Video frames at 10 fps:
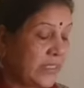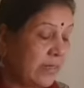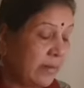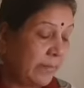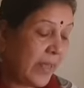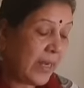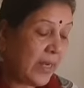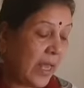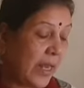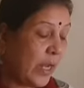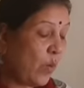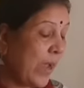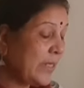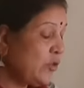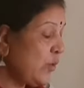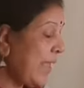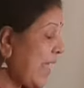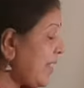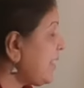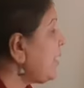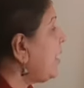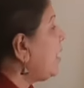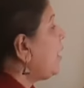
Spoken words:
in parallel, are required to carry.